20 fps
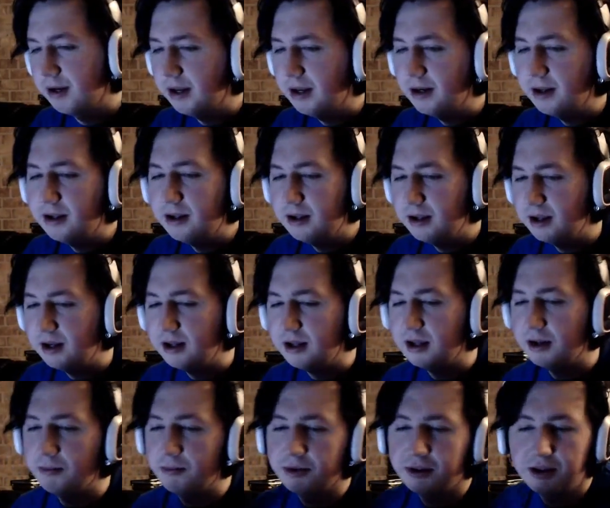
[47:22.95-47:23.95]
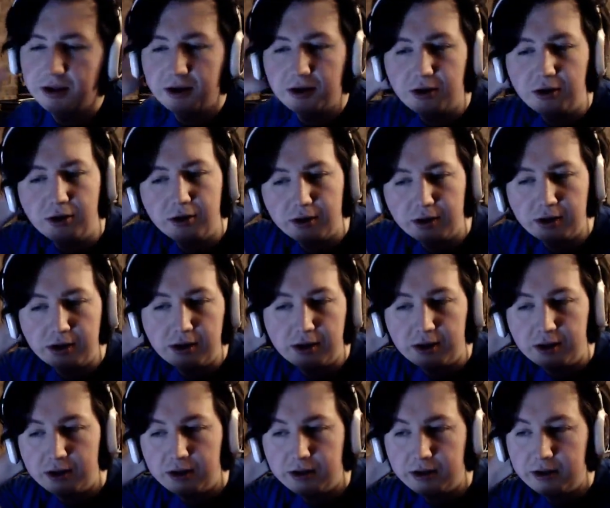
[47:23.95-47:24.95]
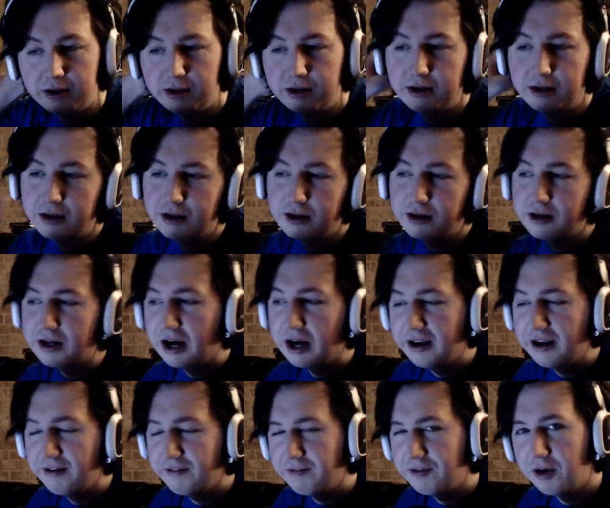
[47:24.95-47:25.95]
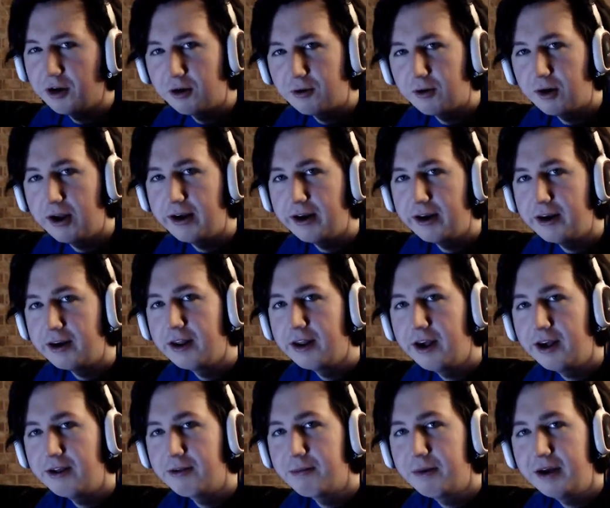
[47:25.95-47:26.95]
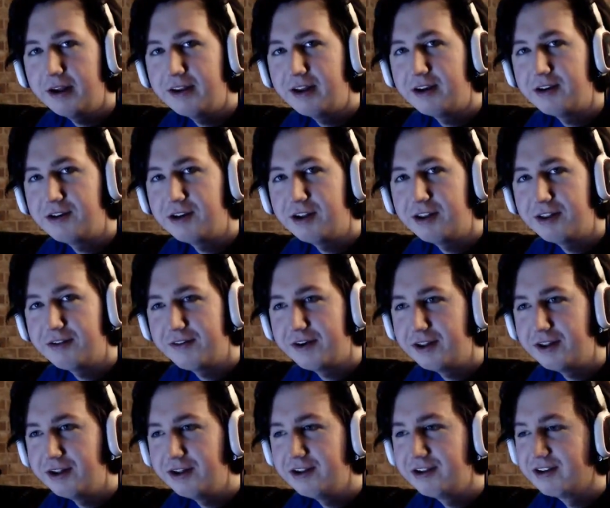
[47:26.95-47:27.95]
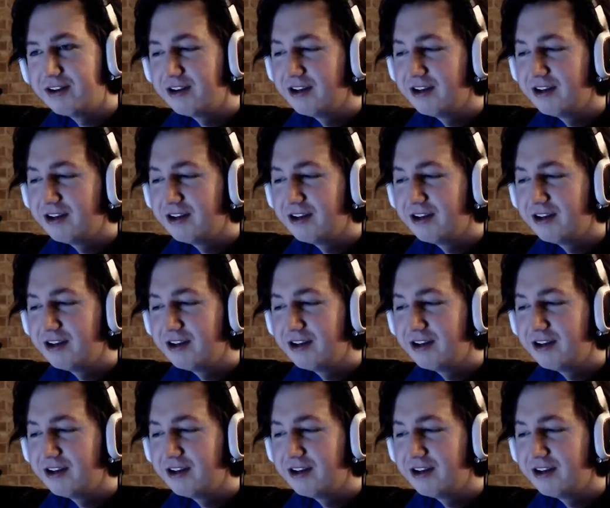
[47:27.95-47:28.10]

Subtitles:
Any game with like good kind of dark writing has my attention at the very least.